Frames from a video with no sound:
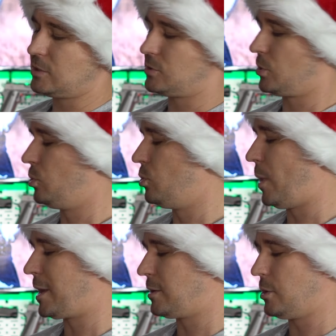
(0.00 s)
just the cool
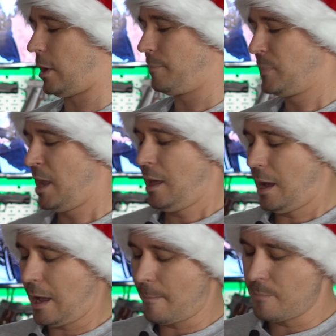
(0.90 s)
way to do it.
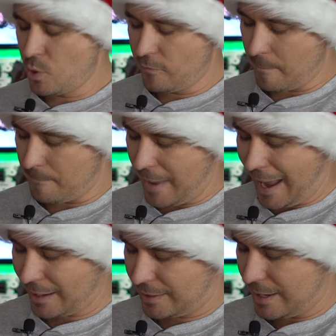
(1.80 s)
Moving
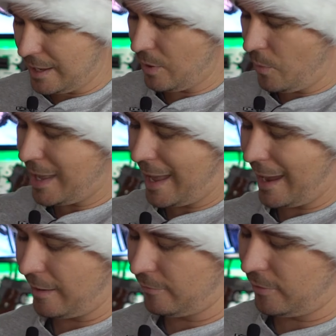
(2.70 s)
back, we
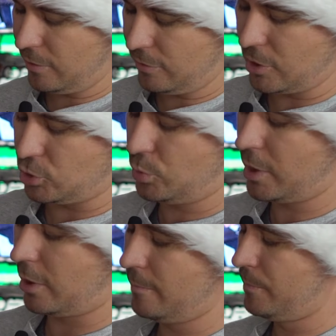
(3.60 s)
have the
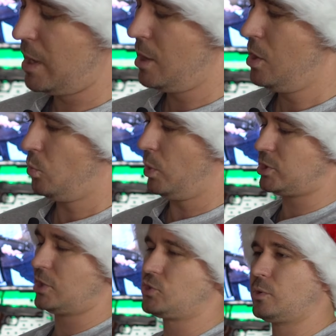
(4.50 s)
trigger,
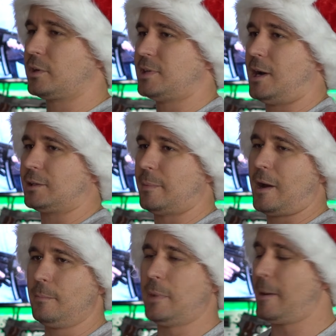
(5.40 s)
which I sort of talked
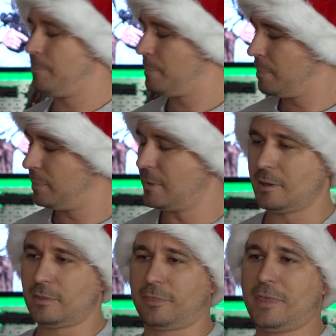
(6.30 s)
about, but
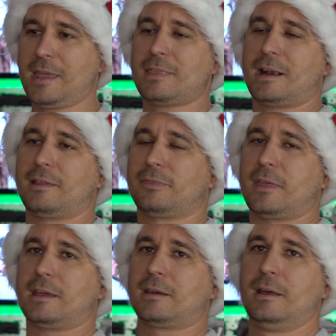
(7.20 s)
the thing that I
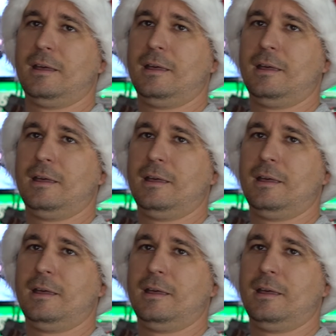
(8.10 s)
think